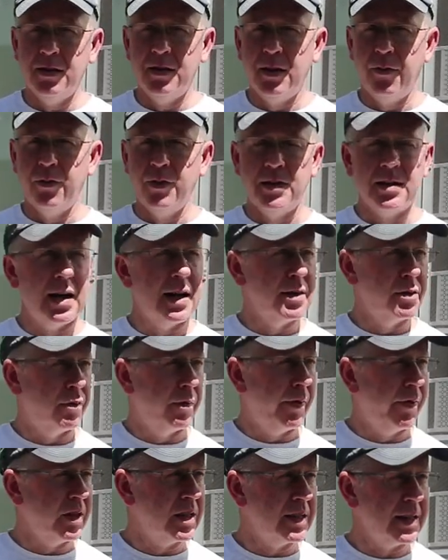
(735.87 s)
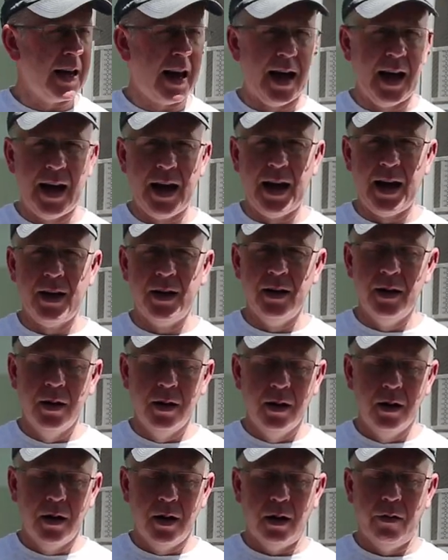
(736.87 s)
different size rivets and
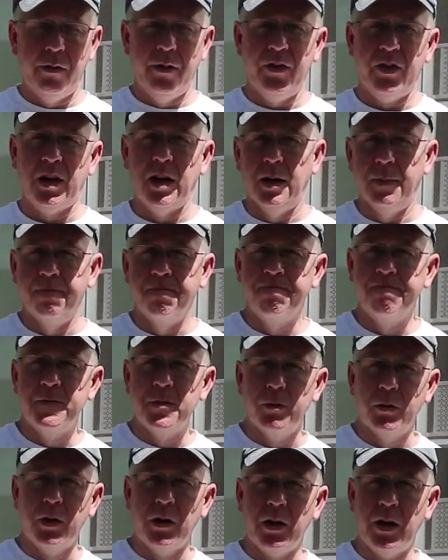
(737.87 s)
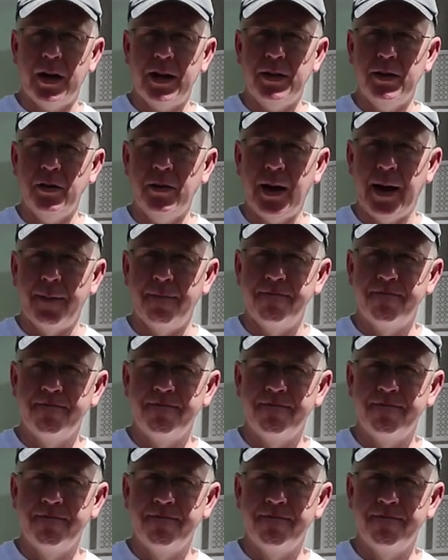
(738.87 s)
Rivicon. So we're going to go ahead and do that.